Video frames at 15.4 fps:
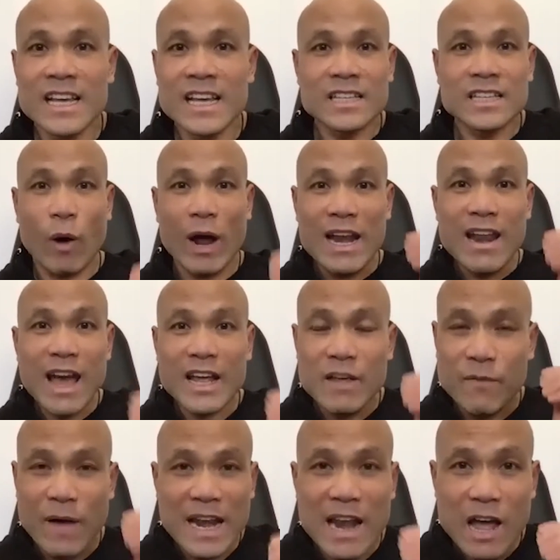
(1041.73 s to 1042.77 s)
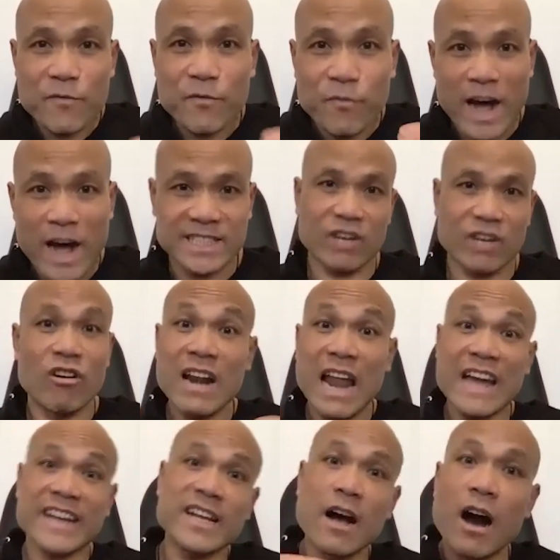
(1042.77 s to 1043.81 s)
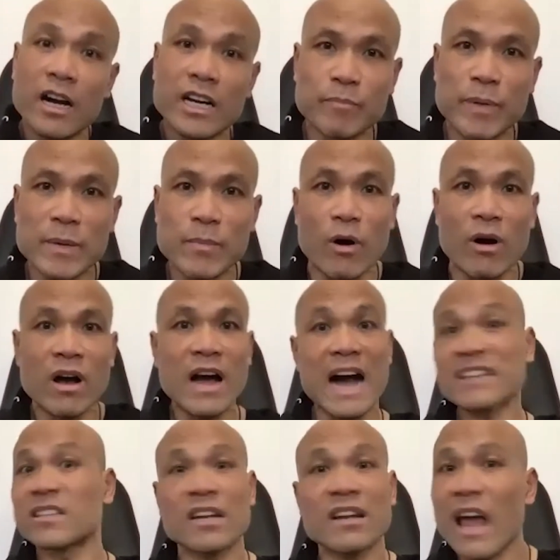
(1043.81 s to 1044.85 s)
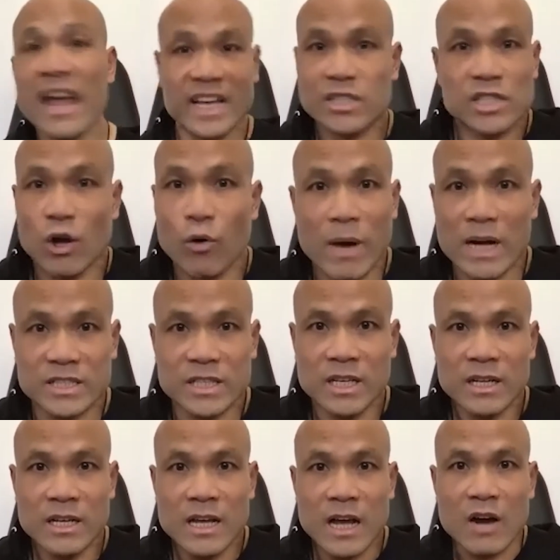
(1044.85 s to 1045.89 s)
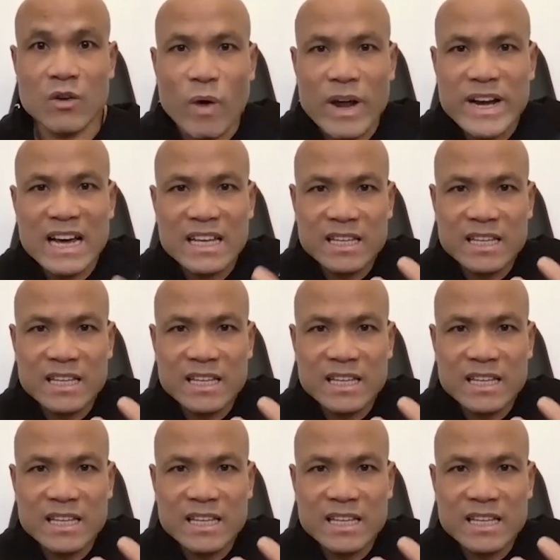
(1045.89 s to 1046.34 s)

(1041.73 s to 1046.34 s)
So if I like fighting or liking hurting people, I just like it so much, and when